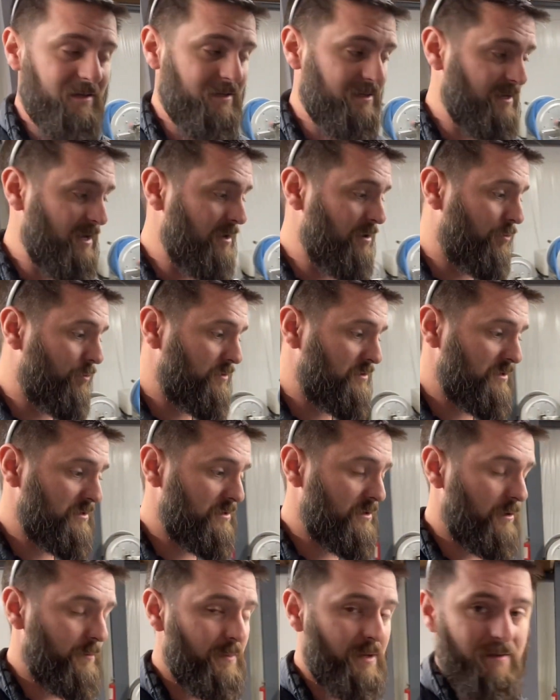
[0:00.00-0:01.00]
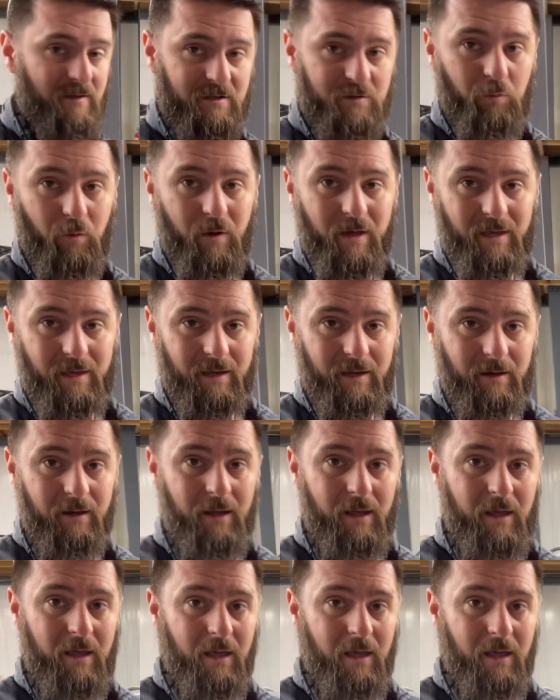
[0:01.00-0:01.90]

sale, which is going to be this weekend,